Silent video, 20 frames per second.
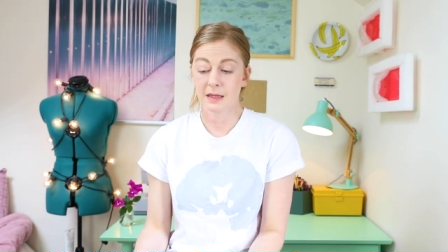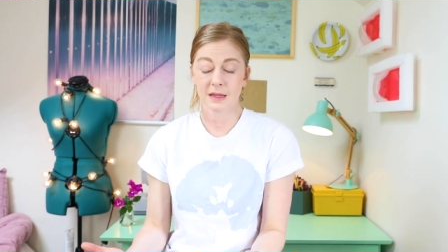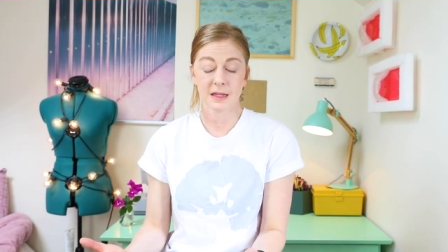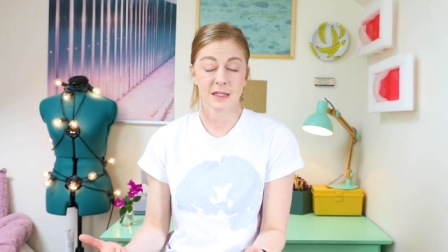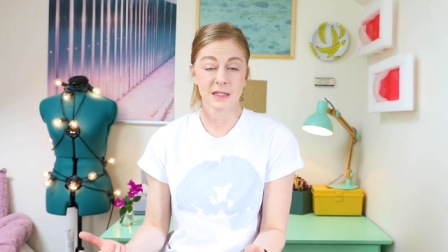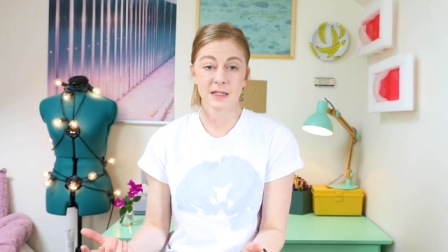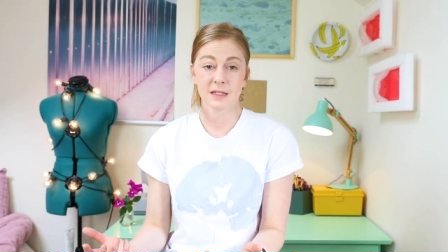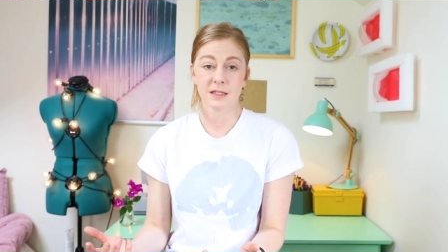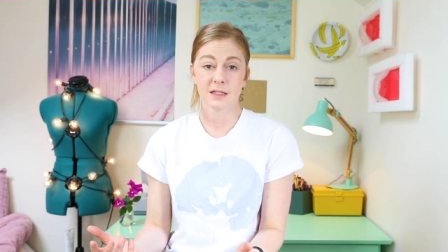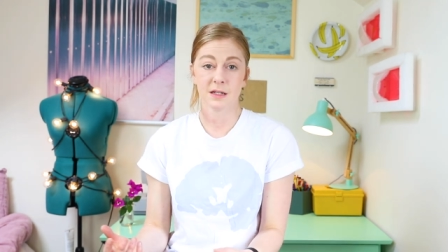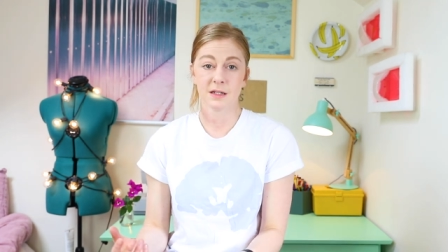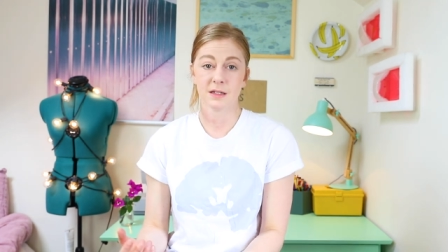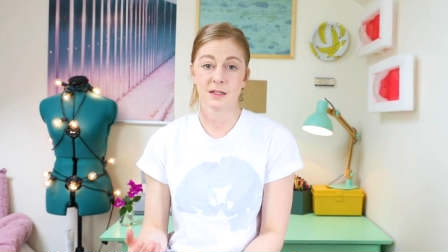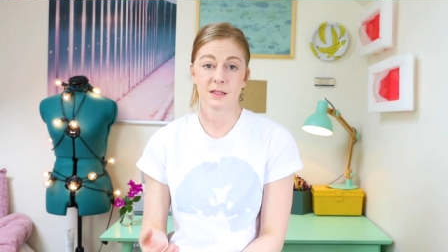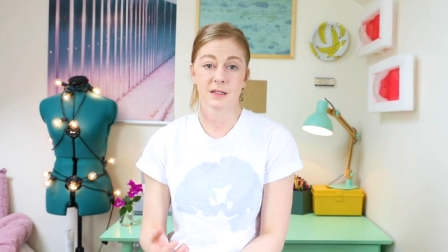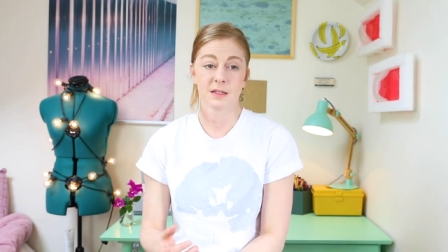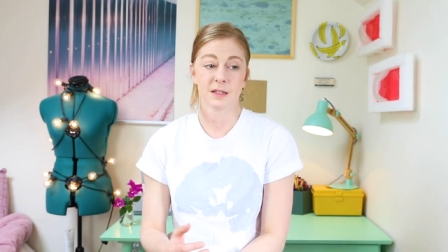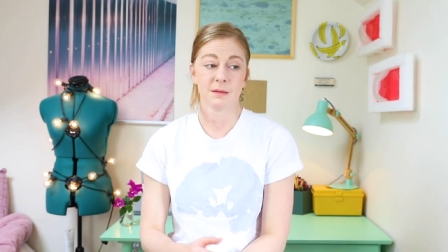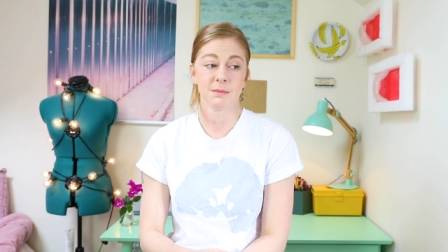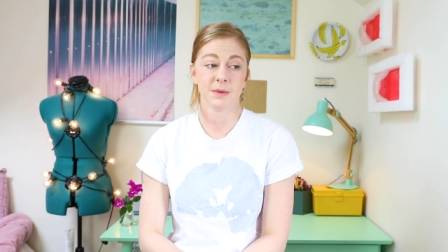This has
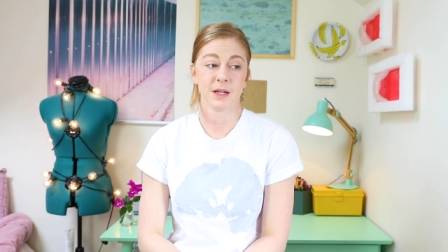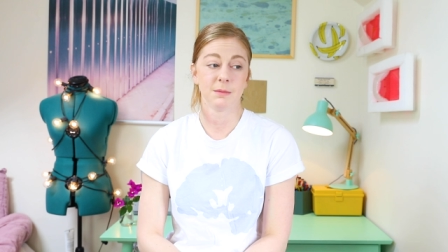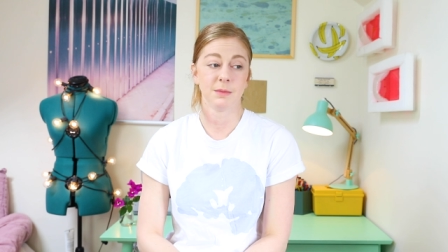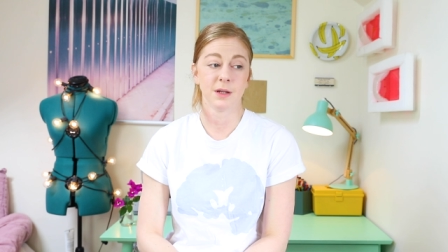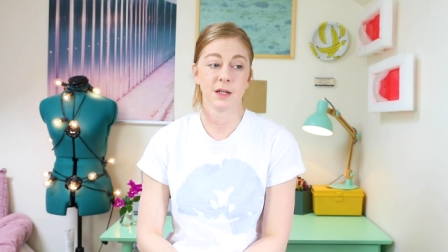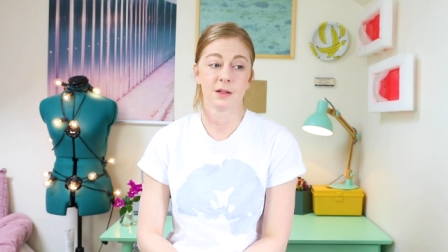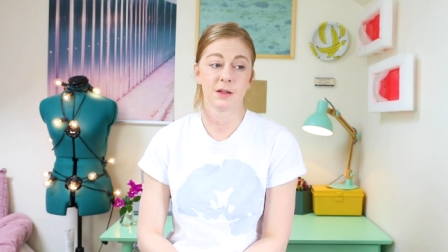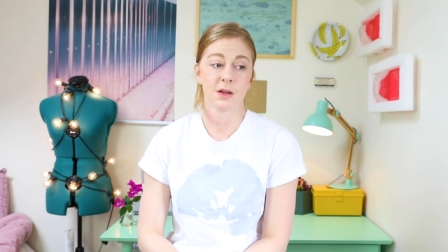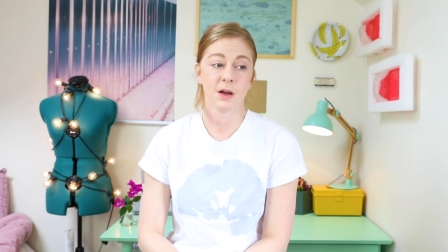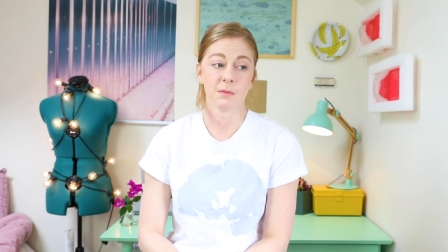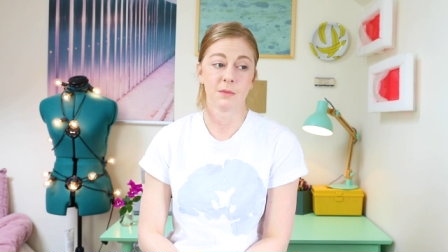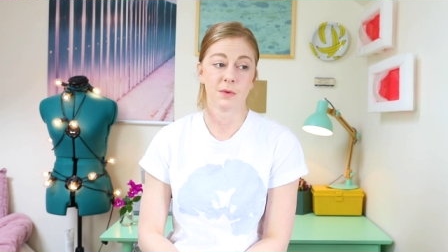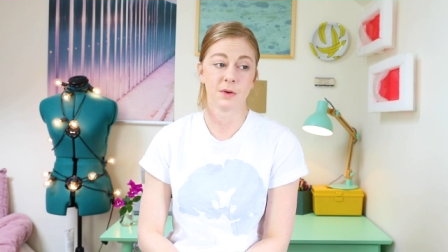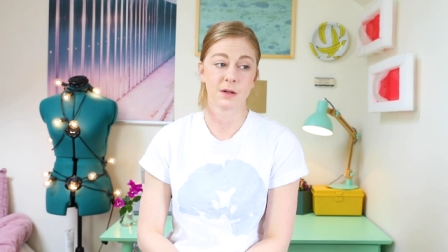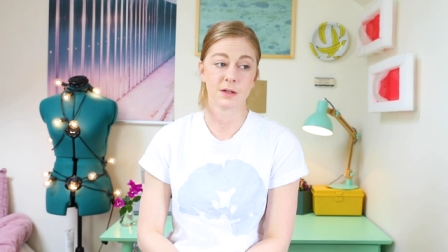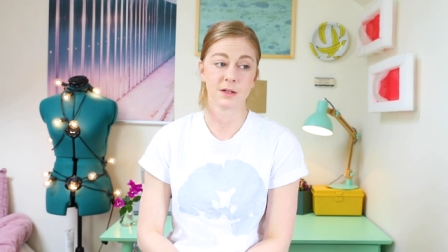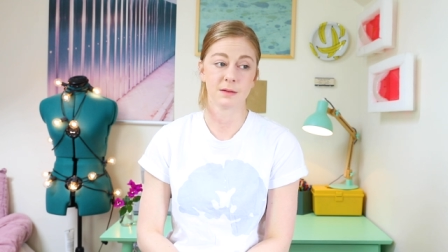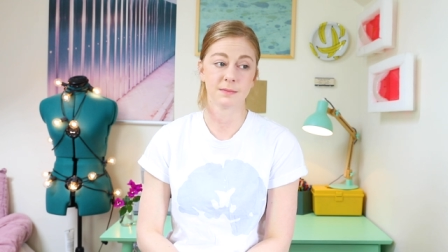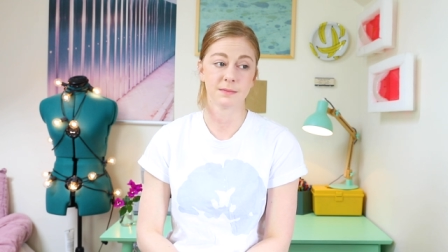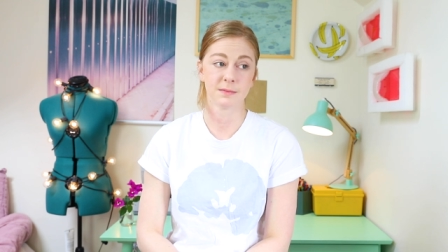honestly made me a lot
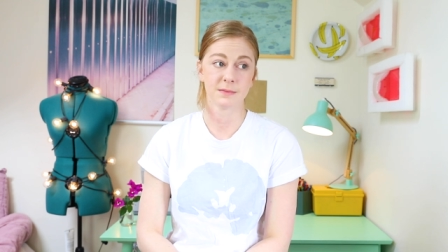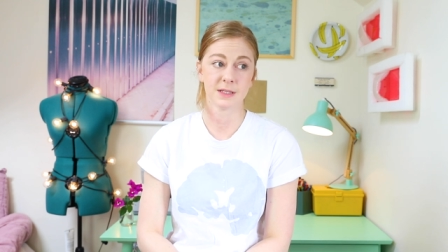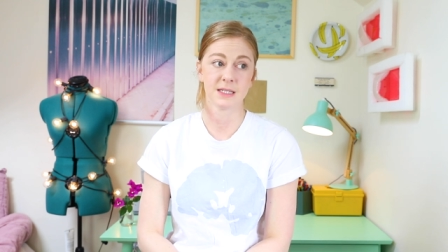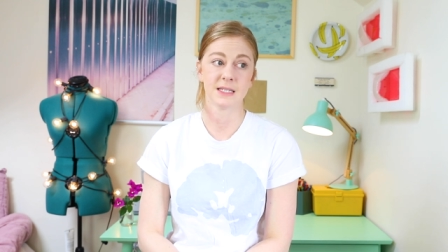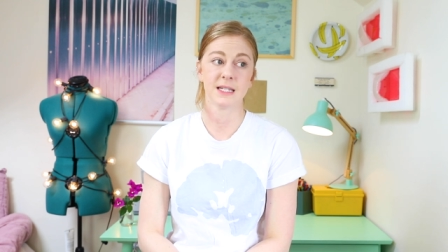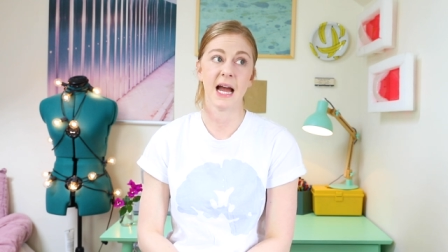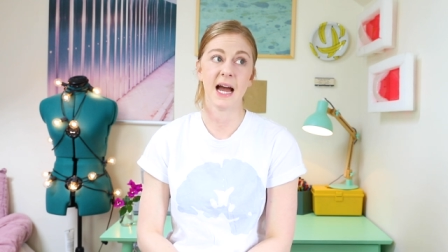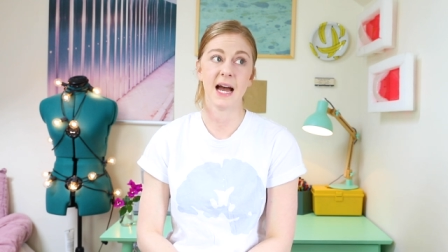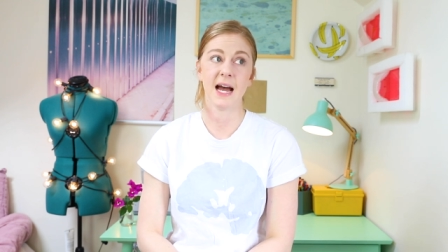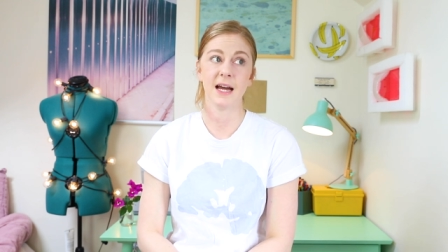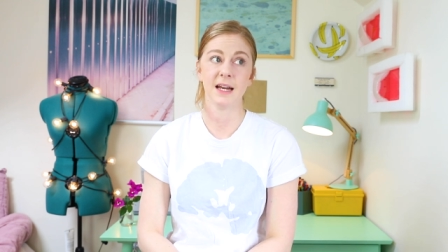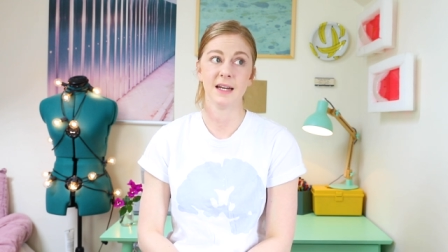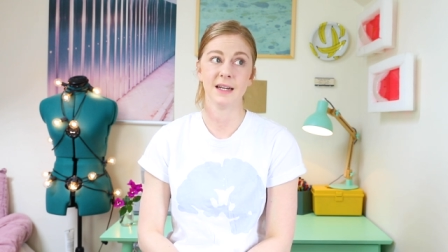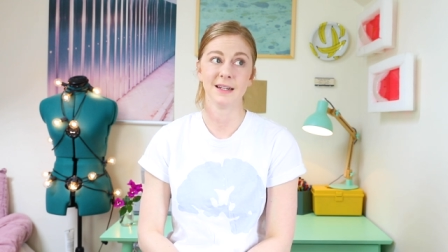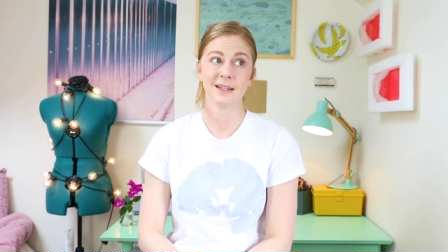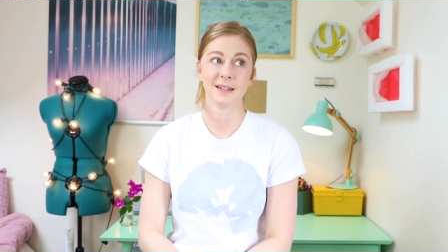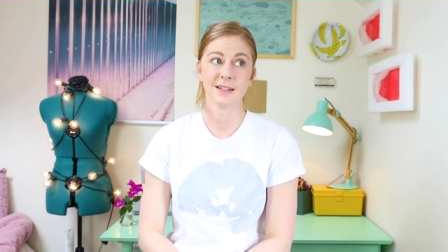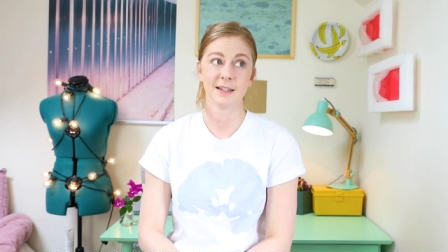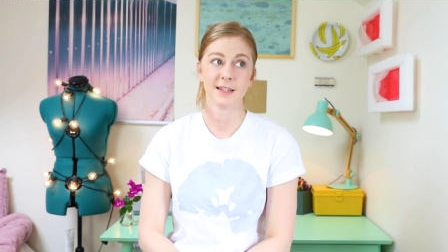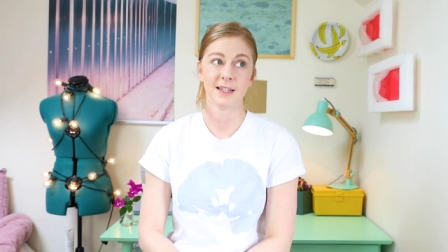more sad